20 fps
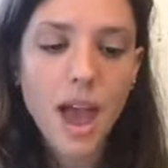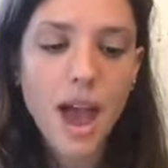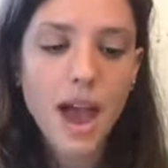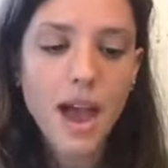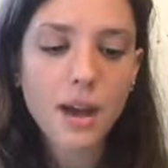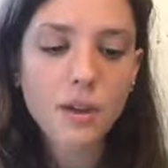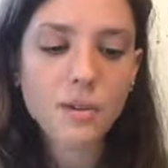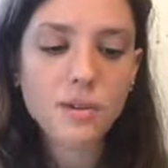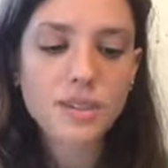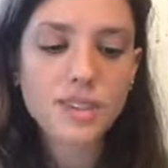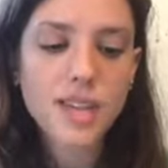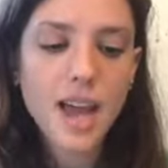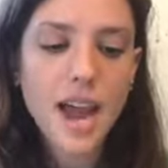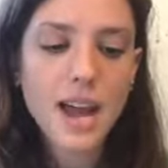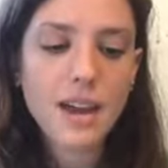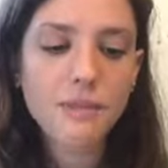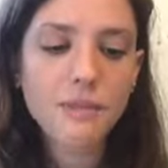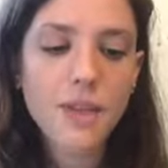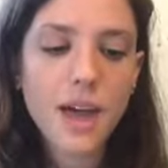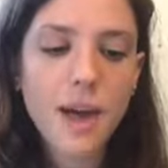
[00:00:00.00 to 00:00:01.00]
outside
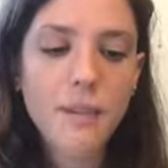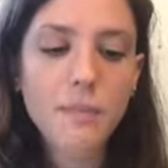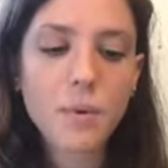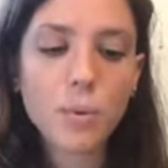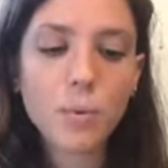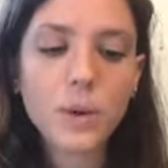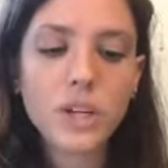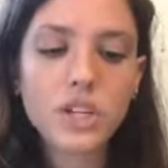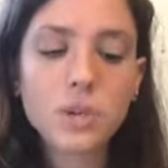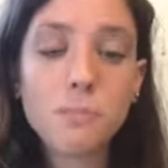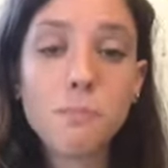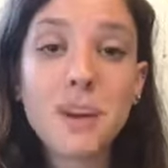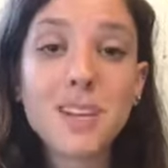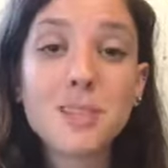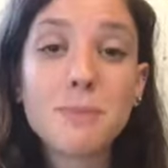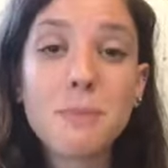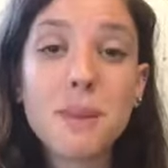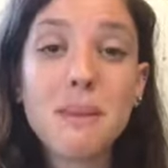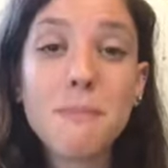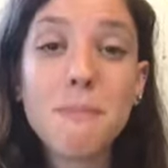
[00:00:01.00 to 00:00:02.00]
of them, which
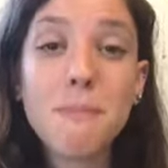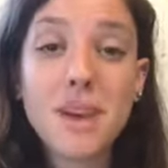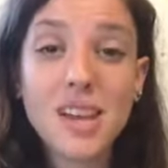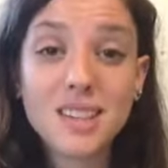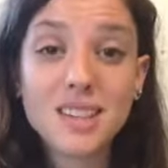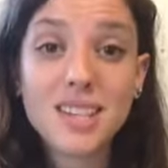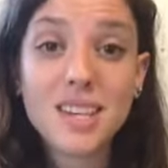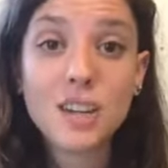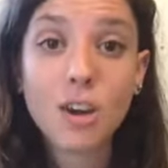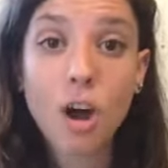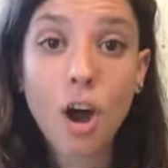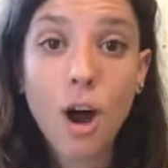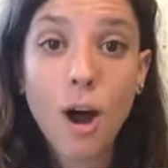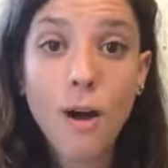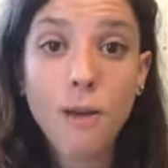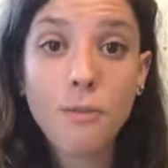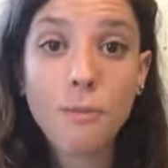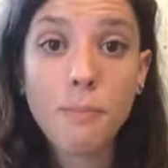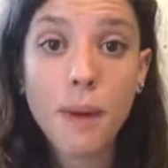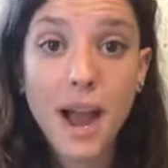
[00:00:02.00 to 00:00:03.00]
must be melted
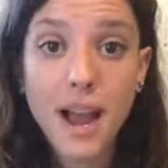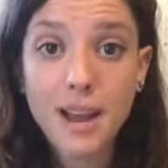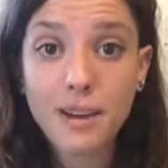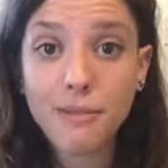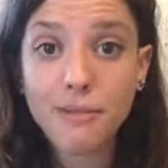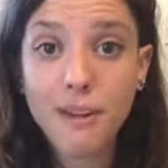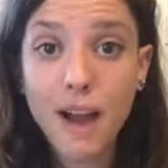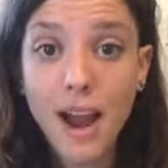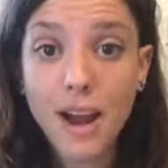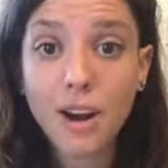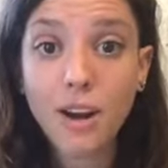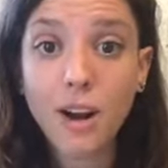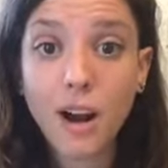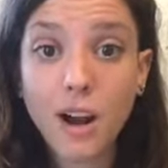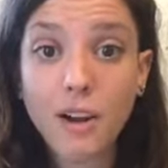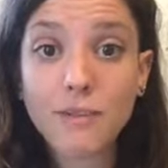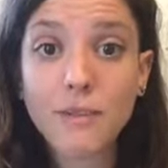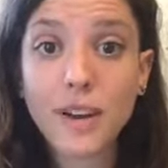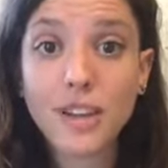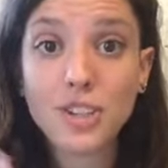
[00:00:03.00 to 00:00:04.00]
off by a fire
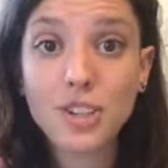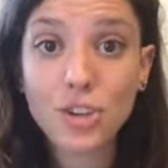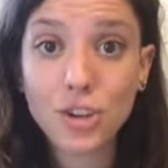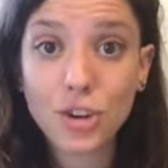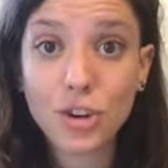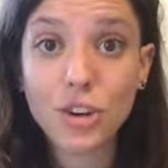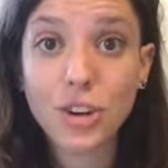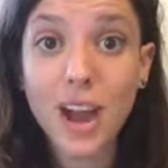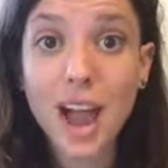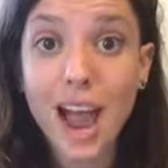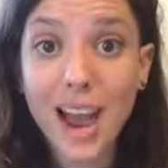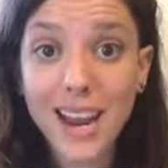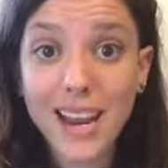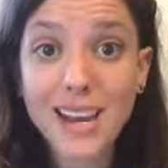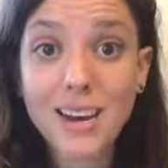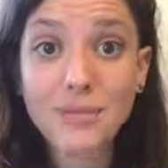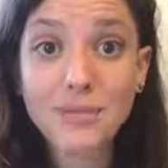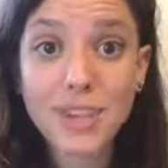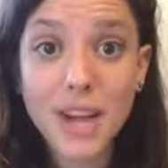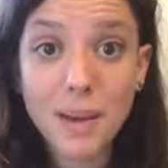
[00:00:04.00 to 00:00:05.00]
of a certain high
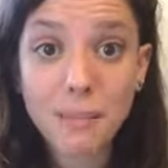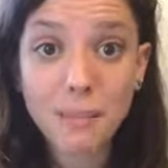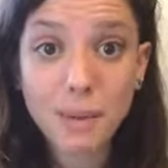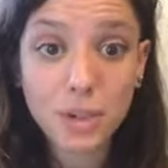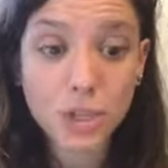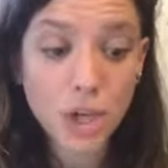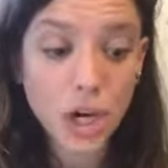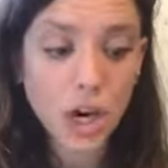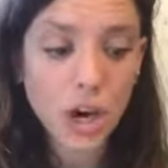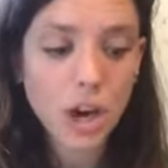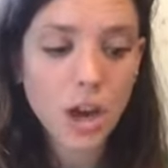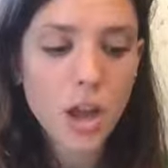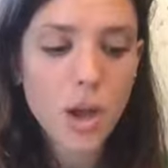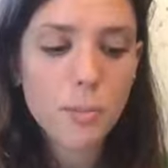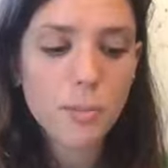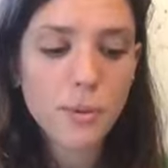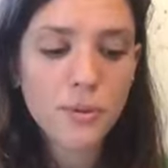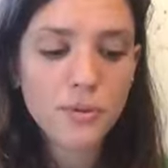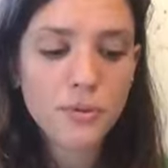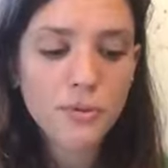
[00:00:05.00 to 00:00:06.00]
enough temperature
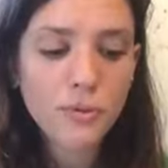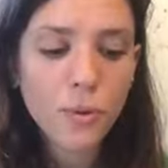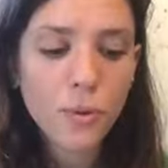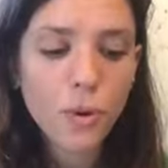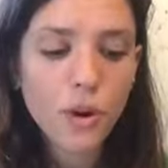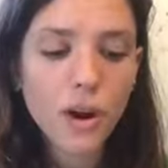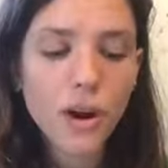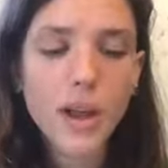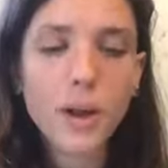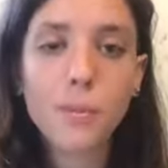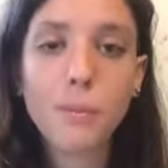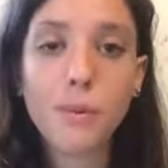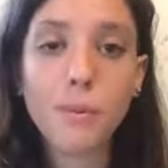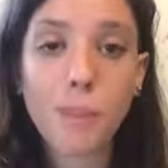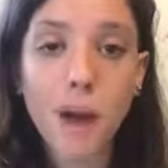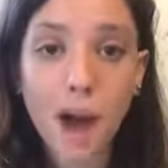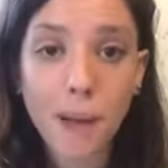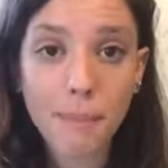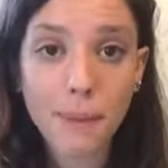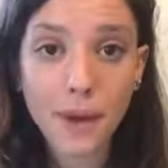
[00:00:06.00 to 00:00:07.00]
before it will
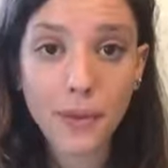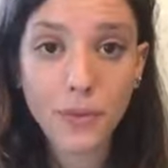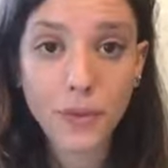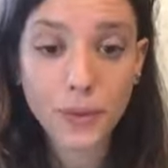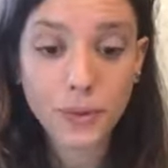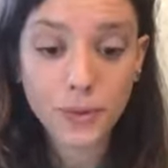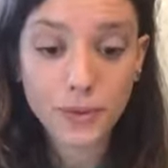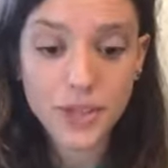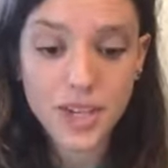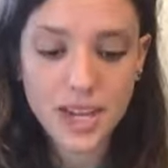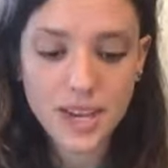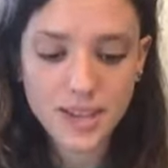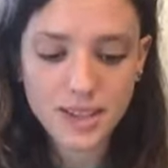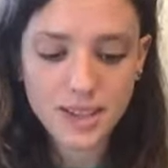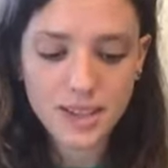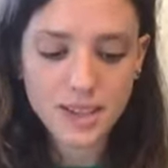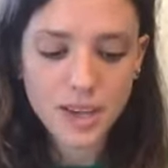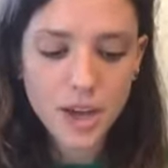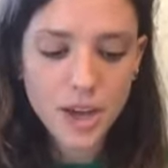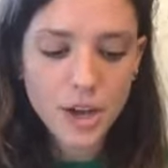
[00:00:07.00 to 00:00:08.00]
pop out those
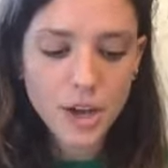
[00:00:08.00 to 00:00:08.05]
seeds.